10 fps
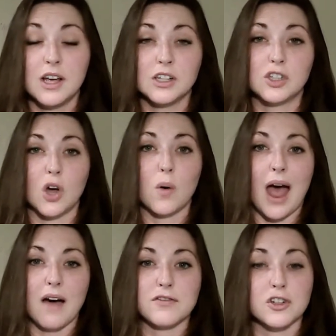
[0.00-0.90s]
So
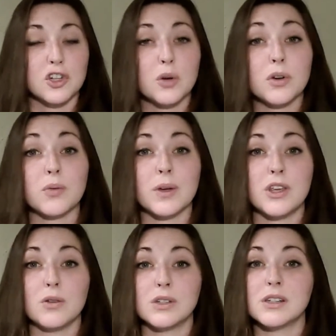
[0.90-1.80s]
after 2 or 3
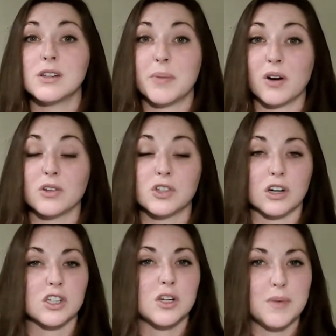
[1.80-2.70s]
uses, the barrel
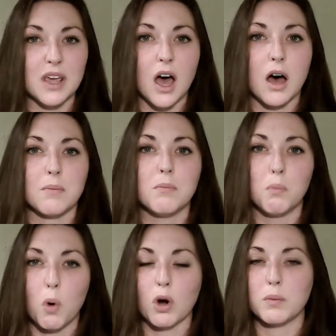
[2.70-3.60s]
starts to become
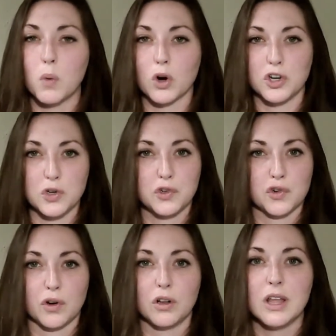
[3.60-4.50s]
more and more
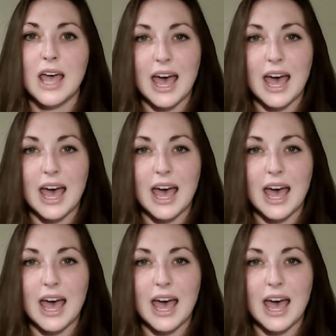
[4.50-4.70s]
neutral.